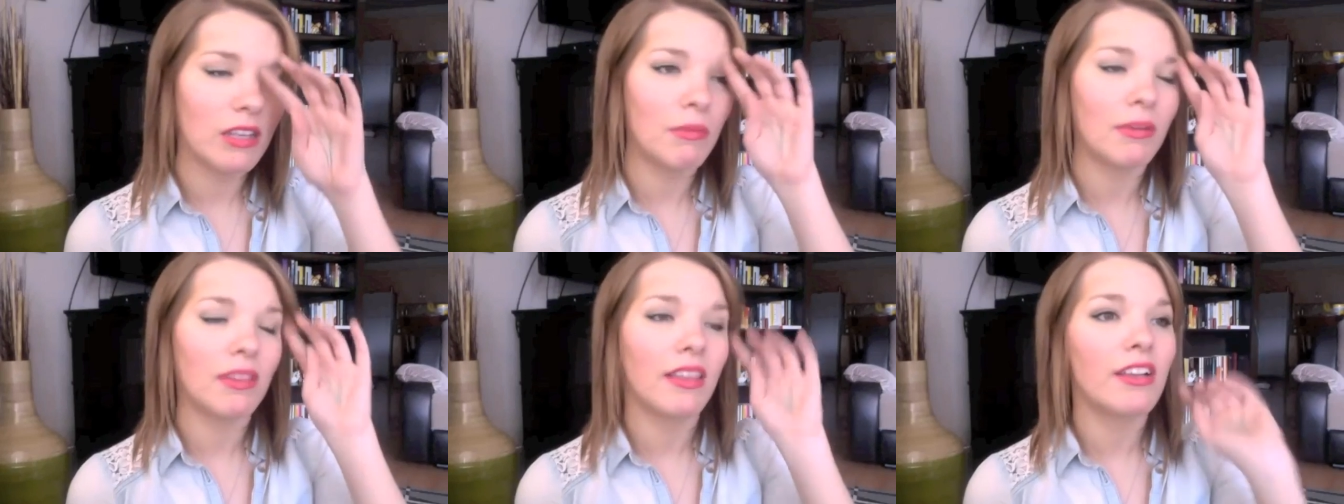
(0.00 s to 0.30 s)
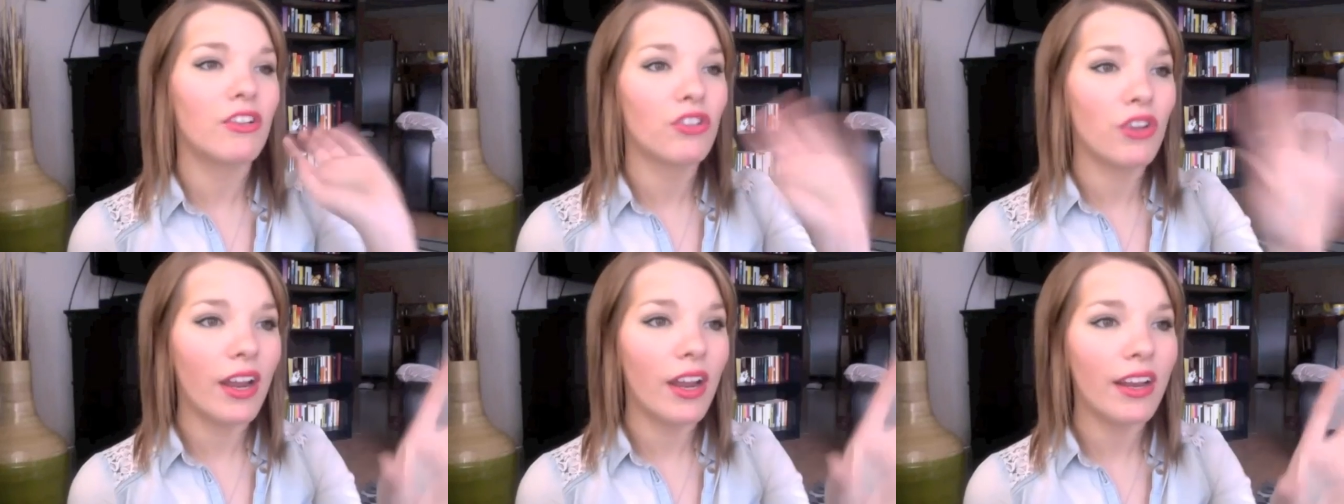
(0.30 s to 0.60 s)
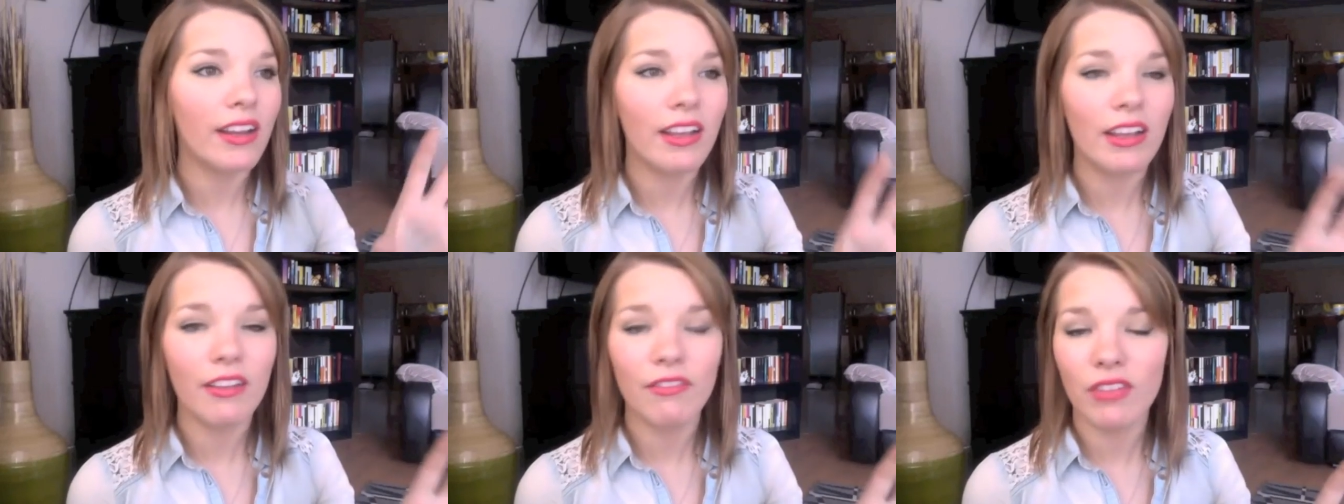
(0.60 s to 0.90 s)
but they try
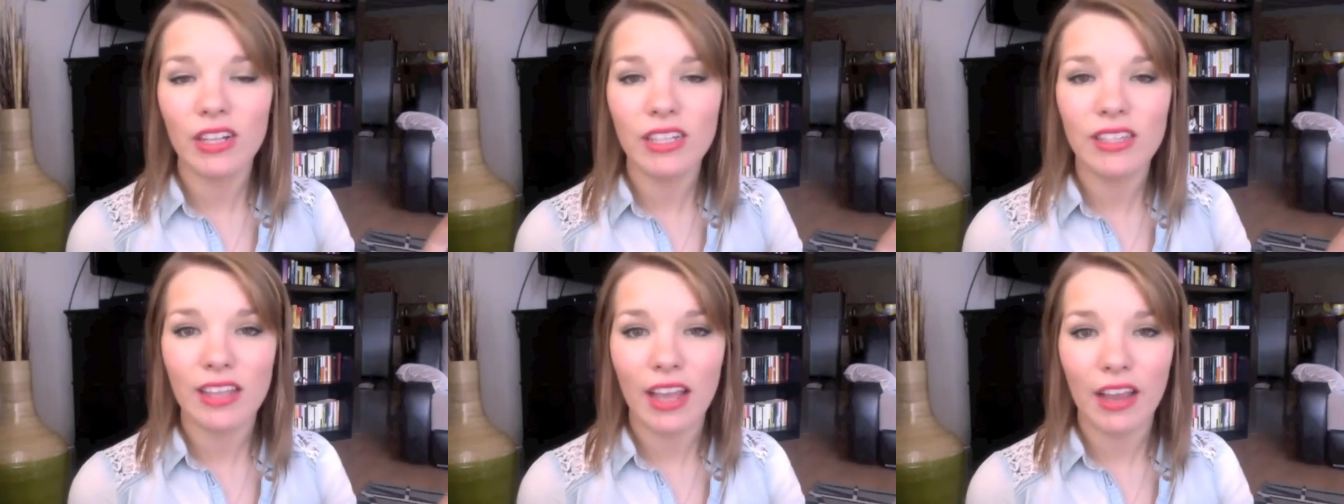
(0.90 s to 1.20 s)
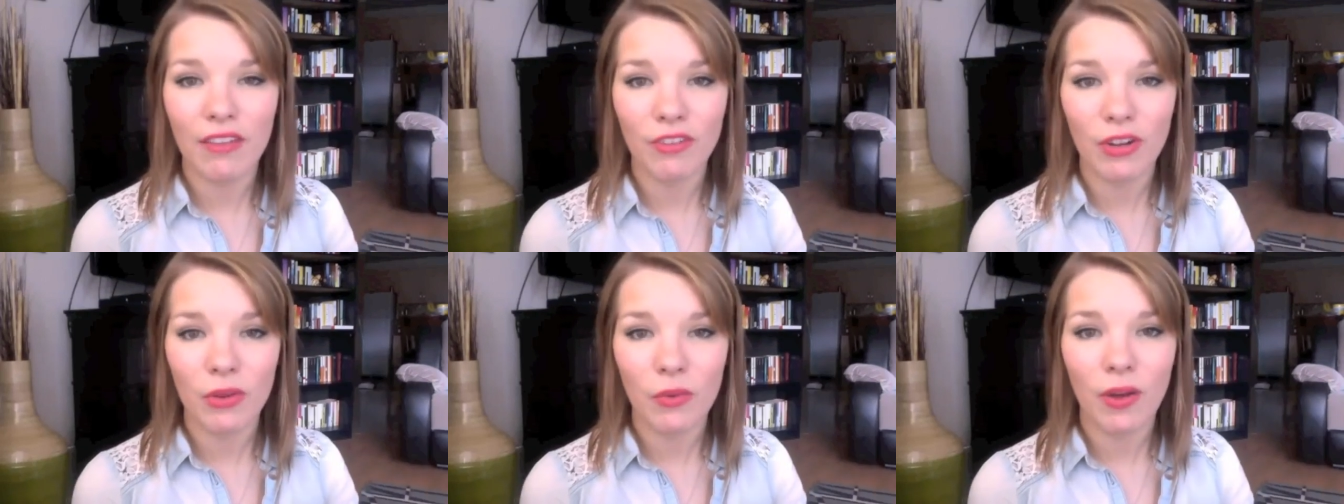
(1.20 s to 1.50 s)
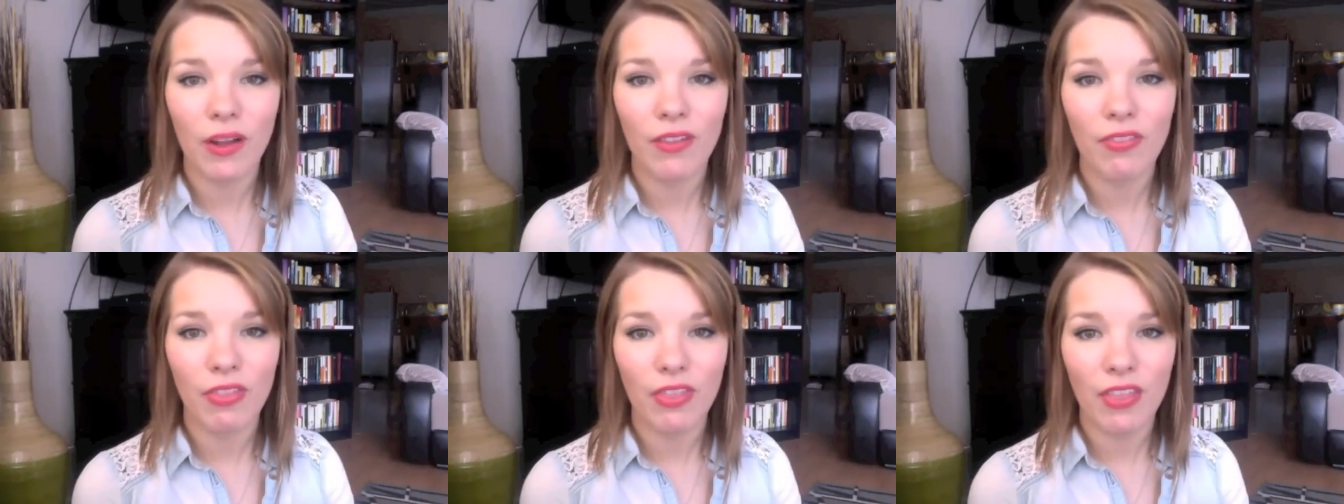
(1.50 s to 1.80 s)
to convince
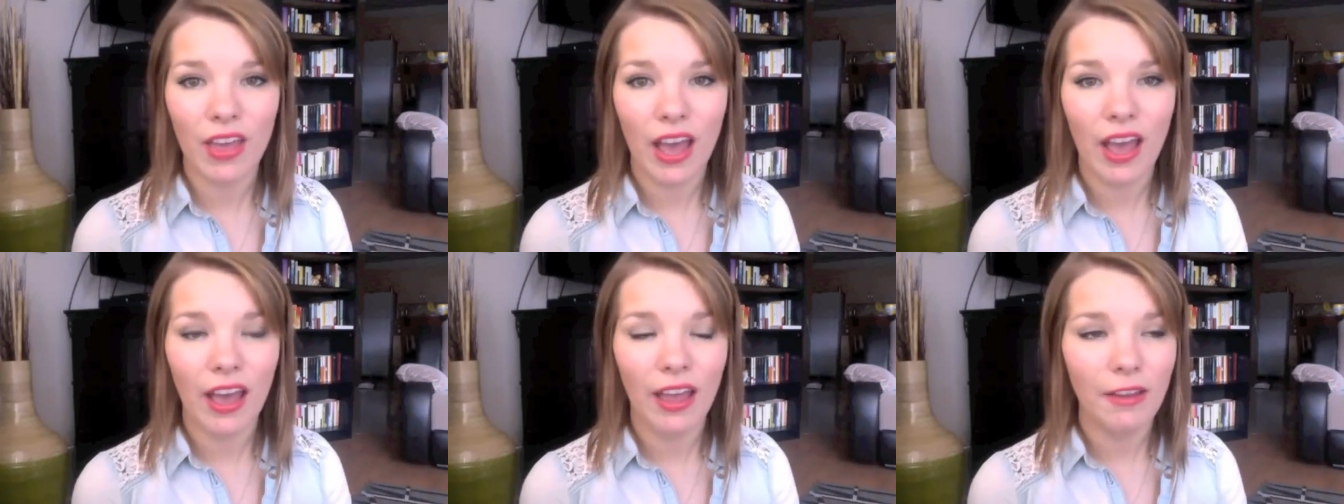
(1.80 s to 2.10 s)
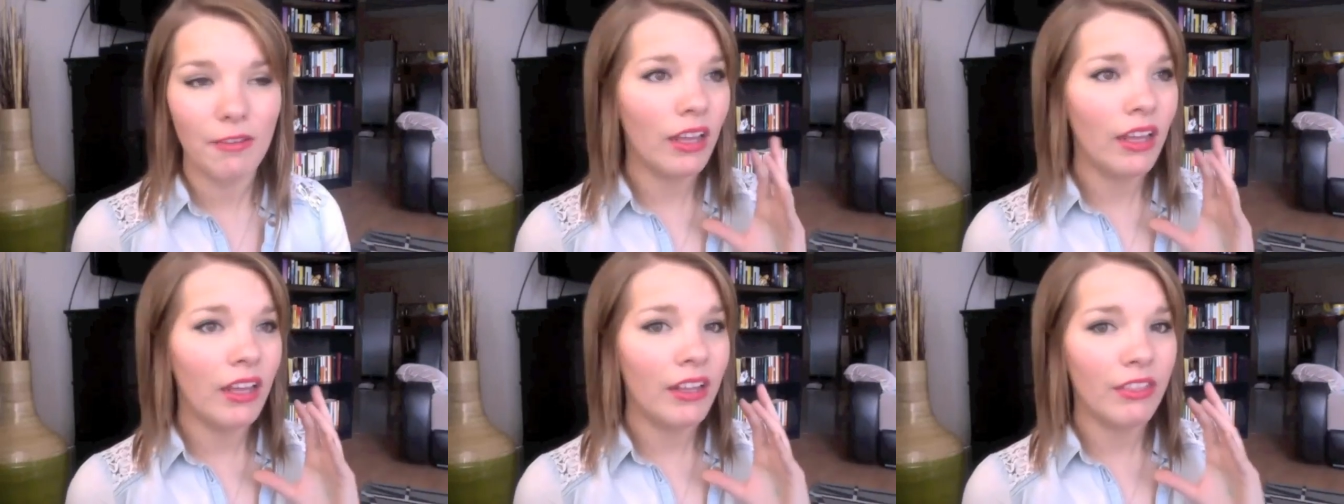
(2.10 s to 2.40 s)
everyone that